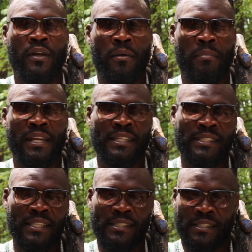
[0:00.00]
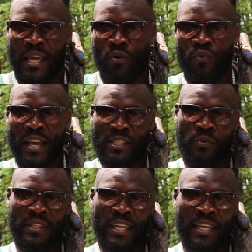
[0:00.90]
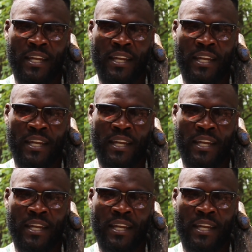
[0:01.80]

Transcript: but exist and rest within